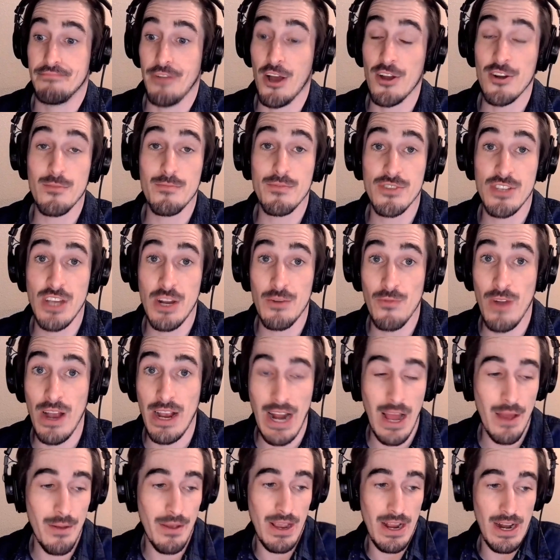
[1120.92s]
100%
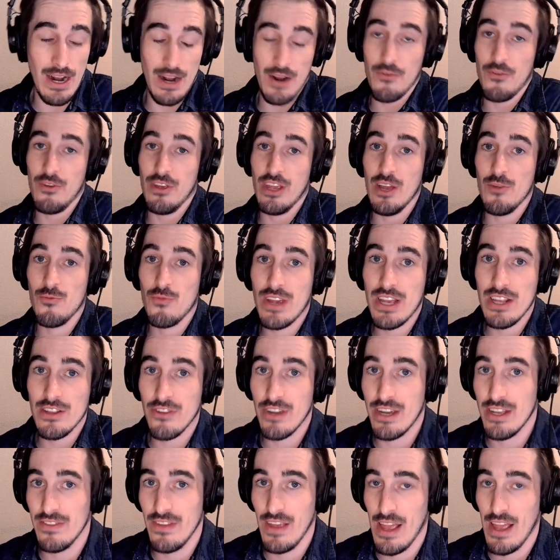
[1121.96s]
right. Again, we can
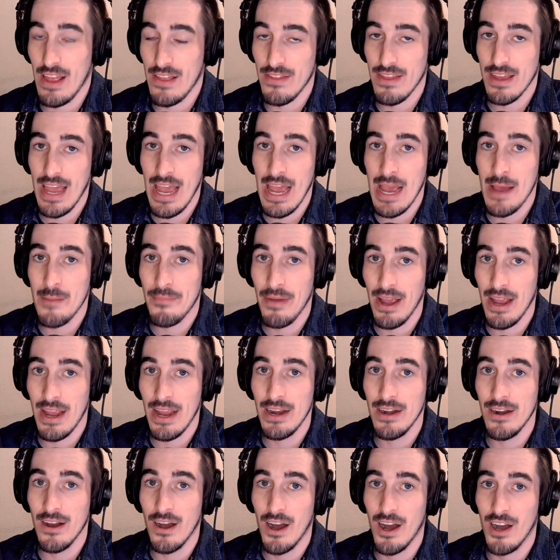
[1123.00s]
look at the
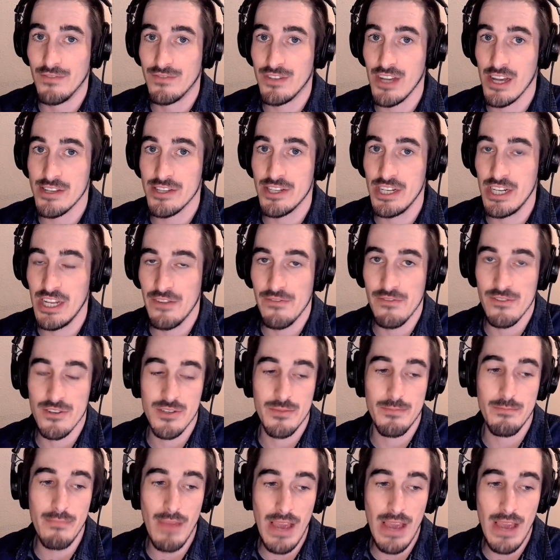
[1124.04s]
campaign of Dusty Devers.